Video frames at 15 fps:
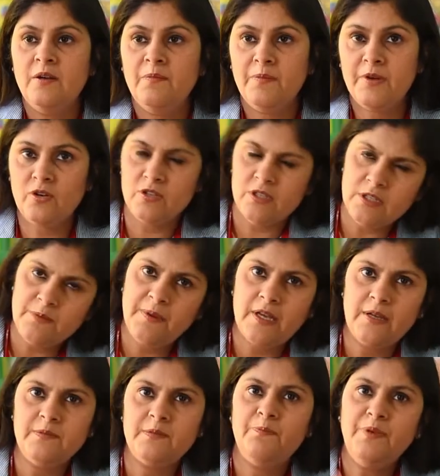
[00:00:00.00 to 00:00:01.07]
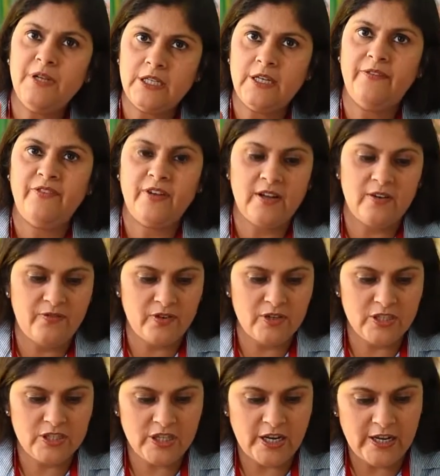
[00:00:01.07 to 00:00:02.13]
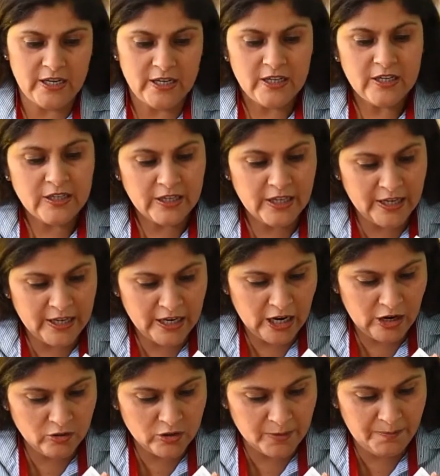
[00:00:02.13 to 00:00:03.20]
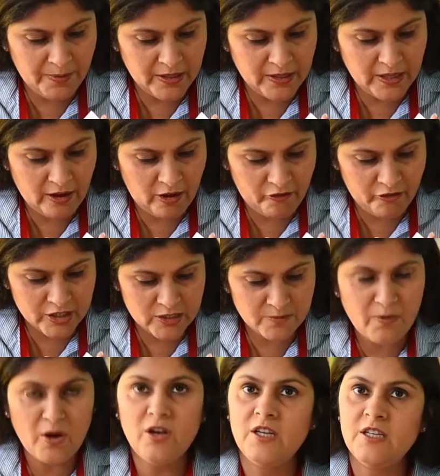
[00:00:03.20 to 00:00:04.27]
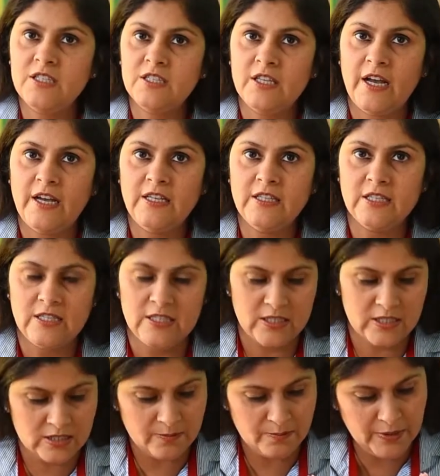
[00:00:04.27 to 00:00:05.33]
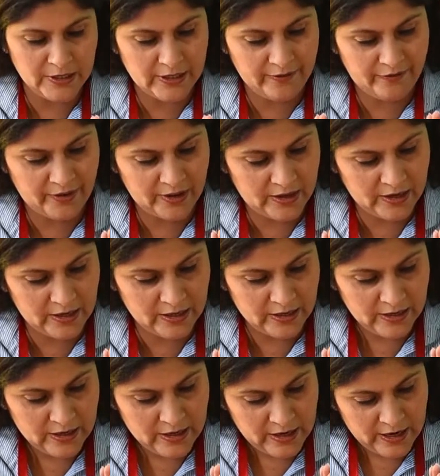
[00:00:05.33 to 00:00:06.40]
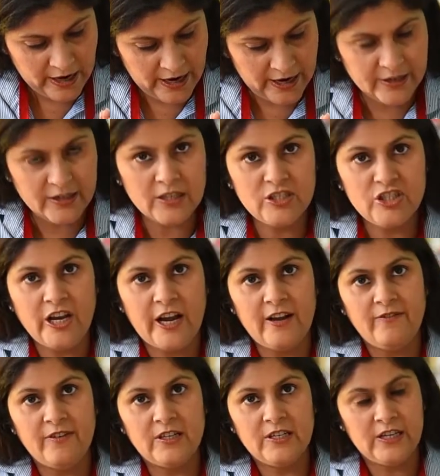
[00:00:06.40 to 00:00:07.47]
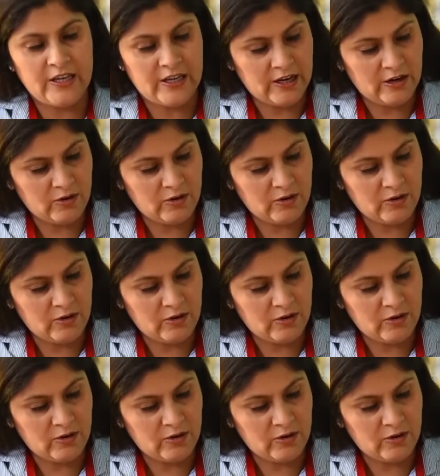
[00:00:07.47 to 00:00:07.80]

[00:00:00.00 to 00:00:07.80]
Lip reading: because it becomes a bit difficult for a child. Taking out a bindi of a smaller size is a bit difficult, and the child will take